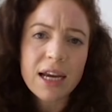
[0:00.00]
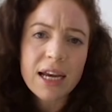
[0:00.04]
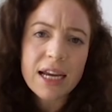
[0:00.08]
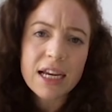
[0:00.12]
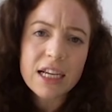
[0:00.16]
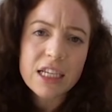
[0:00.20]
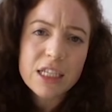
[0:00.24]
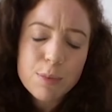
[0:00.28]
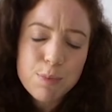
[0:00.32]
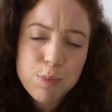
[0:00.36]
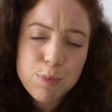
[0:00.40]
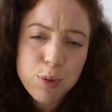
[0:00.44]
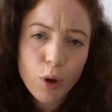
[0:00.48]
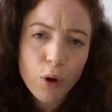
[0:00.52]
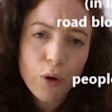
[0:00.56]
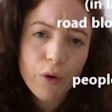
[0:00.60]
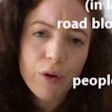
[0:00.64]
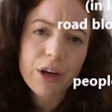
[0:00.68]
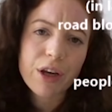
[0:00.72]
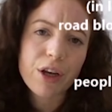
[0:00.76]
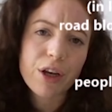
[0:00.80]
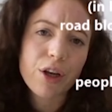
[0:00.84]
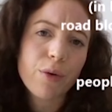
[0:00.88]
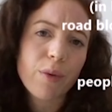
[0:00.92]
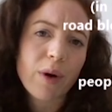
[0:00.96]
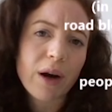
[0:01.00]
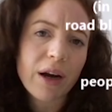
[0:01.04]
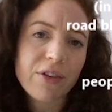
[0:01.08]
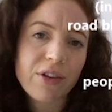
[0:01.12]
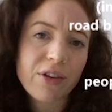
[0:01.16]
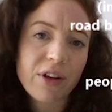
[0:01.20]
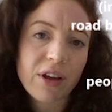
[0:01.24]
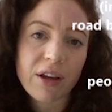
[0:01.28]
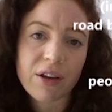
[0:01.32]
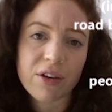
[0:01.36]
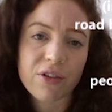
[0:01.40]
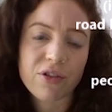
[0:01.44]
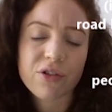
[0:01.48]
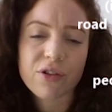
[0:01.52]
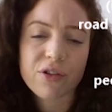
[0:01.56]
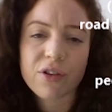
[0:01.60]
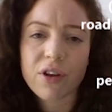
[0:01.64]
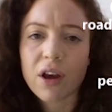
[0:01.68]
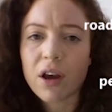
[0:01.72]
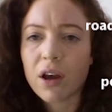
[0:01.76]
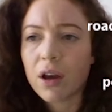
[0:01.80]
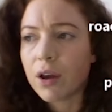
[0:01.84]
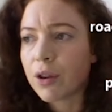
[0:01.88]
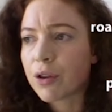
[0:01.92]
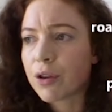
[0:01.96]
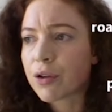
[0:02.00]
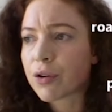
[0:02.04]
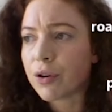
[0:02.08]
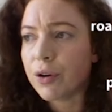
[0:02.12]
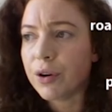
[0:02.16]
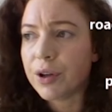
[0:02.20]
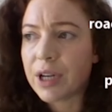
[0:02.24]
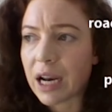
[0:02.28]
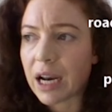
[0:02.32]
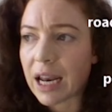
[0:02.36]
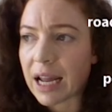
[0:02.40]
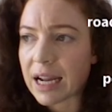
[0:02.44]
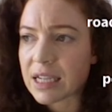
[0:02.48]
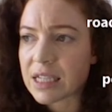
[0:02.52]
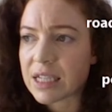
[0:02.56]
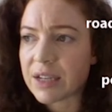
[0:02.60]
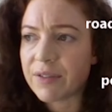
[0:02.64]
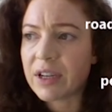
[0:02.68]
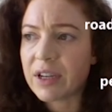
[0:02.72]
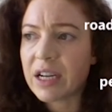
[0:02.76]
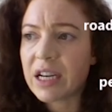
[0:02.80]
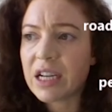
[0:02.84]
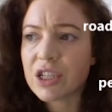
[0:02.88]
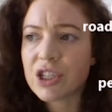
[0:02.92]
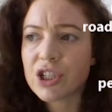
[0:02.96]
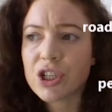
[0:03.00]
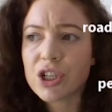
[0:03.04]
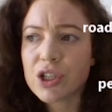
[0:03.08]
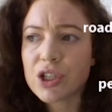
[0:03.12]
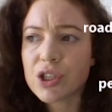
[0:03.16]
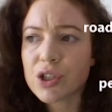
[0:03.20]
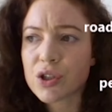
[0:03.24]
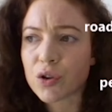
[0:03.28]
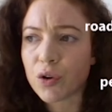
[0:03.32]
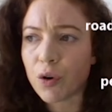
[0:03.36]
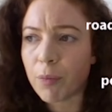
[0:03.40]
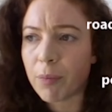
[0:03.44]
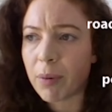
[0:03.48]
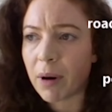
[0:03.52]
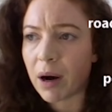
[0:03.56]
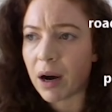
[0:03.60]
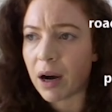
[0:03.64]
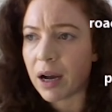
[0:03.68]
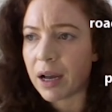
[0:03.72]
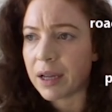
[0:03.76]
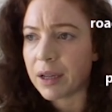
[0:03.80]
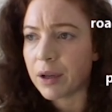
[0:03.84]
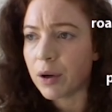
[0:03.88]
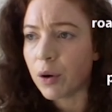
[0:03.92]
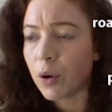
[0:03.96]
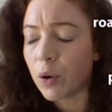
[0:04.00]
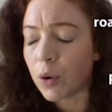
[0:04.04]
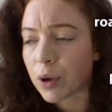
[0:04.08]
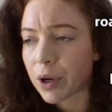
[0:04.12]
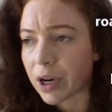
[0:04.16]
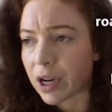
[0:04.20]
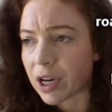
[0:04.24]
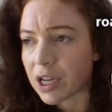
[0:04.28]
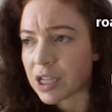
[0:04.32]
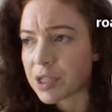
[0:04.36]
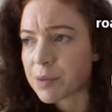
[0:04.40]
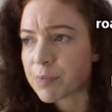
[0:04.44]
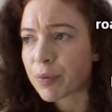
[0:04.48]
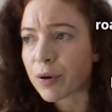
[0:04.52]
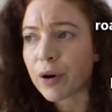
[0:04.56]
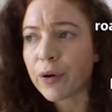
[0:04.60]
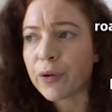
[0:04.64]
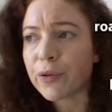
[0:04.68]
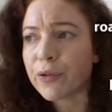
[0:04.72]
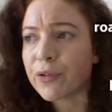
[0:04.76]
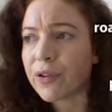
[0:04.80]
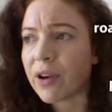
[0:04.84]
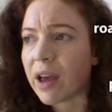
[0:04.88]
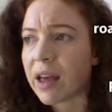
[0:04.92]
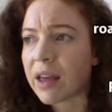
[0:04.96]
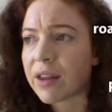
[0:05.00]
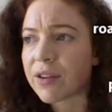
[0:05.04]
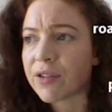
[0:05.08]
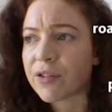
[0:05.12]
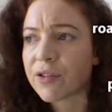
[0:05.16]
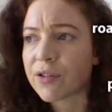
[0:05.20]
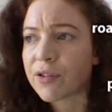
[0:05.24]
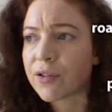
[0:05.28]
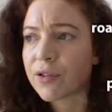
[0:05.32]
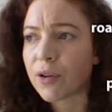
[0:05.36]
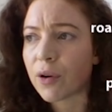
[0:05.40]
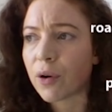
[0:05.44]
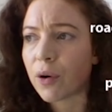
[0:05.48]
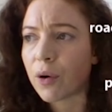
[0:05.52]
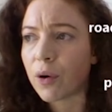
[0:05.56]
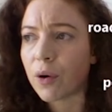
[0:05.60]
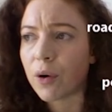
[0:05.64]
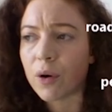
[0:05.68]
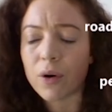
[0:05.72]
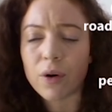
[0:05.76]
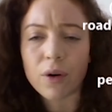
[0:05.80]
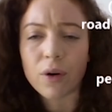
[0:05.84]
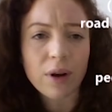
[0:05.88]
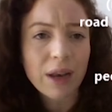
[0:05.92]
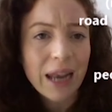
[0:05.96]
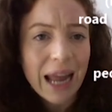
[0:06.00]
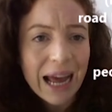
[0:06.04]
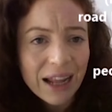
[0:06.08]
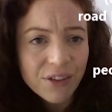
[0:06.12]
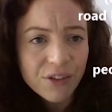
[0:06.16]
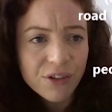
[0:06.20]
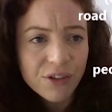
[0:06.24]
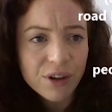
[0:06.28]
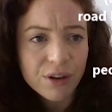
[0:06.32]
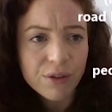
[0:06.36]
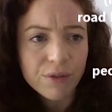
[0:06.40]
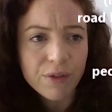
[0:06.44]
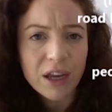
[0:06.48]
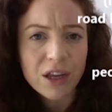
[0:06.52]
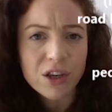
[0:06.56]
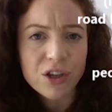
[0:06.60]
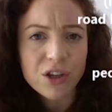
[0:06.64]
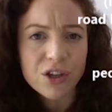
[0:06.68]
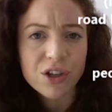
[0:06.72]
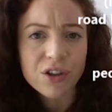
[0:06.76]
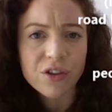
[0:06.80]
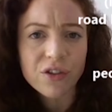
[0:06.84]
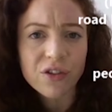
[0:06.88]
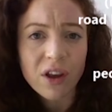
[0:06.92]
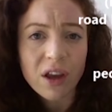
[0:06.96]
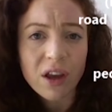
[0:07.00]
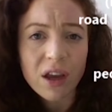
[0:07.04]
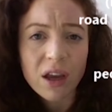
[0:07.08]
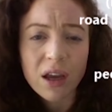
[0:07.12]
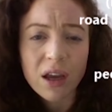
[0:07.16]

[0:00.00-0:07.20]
exploring new ideas through collective kitchens or by organised protests or land invasions.